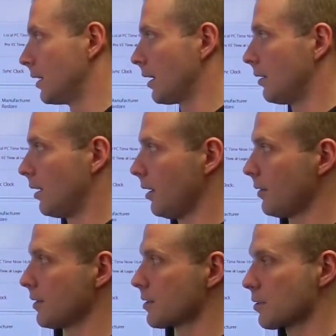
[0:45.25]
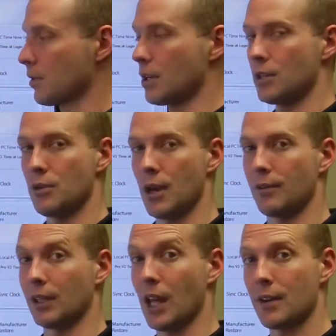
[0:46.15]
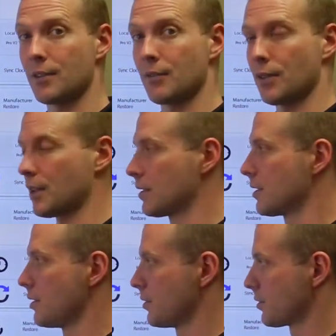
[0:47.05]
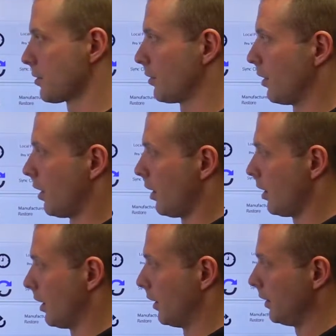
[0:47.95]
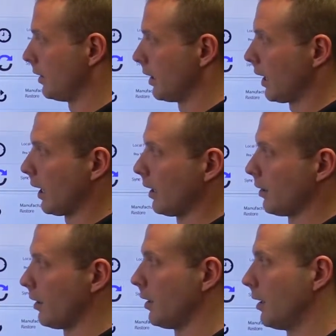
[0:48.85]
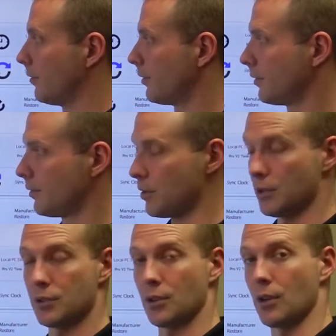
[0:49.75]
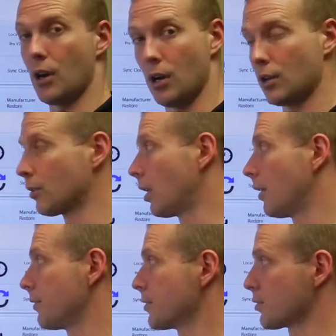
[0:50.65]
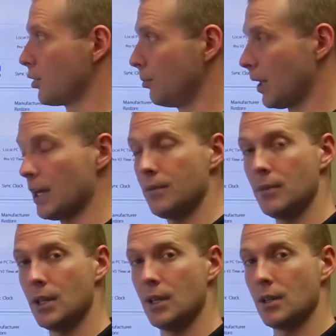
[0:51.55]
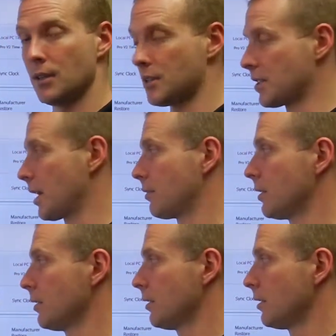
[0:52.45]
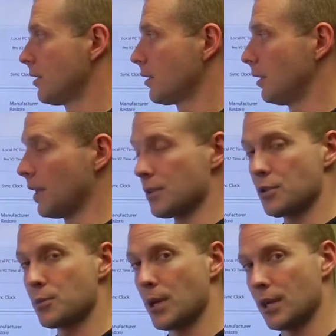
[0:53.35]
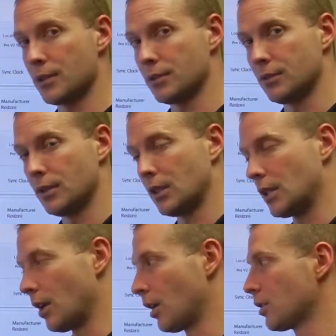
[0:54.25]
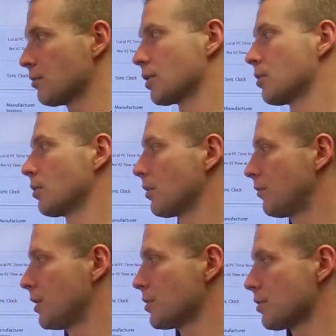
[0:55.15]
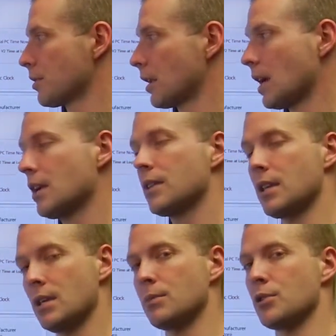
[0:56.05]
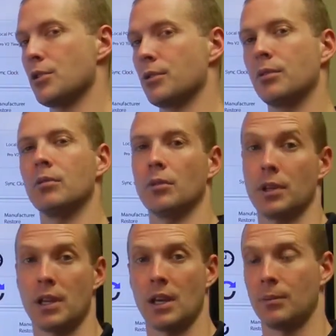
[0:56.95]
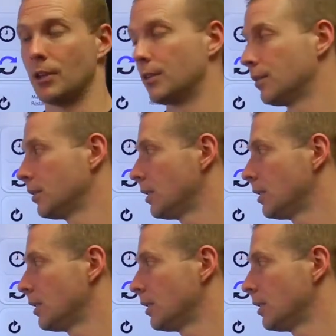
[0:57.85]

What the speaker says: Now, on this screen you have a lot of different things that you can turn on and off. You can turn on or off the strobe light, the siren, the laser spotter, the audio recording feature, and the imager or the camera.